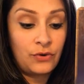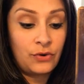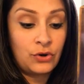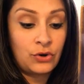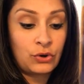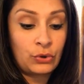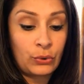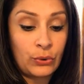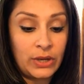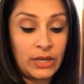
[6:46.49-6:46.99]

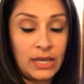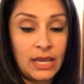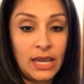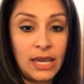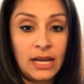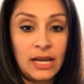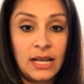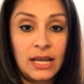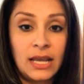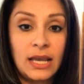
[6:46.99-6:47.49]

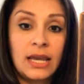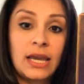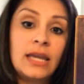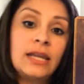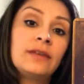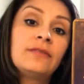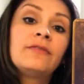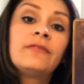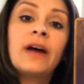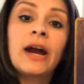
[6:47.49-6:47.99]
creating an
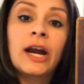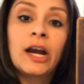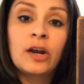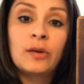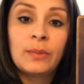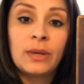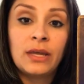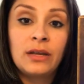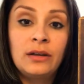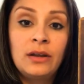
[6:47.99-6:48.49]

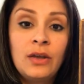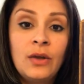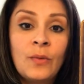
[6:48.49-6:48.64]
environment